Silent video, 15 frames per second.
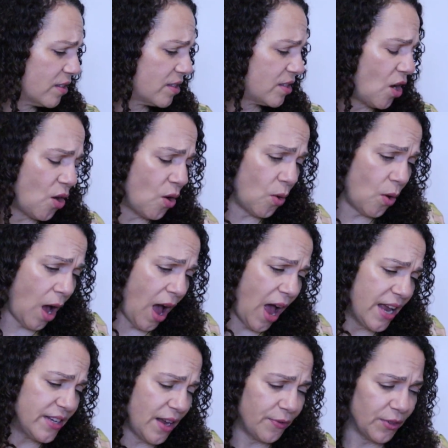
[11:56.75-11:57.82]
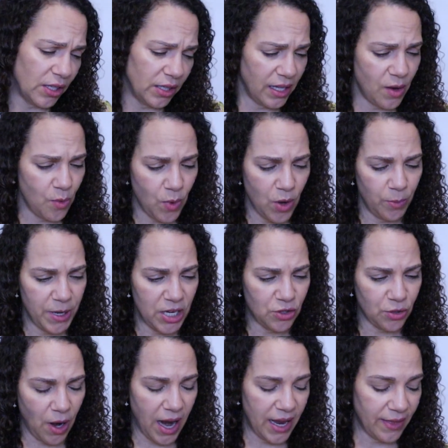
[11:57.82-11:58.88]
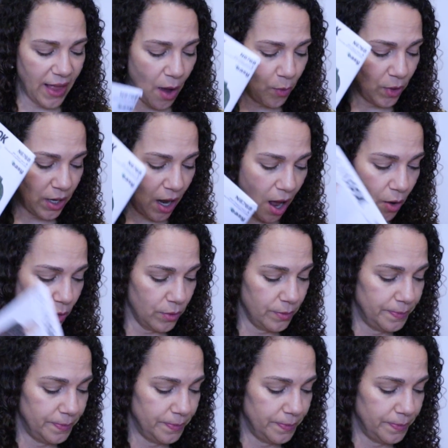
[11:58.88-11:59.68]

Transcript: So I definitely will be trying that one out.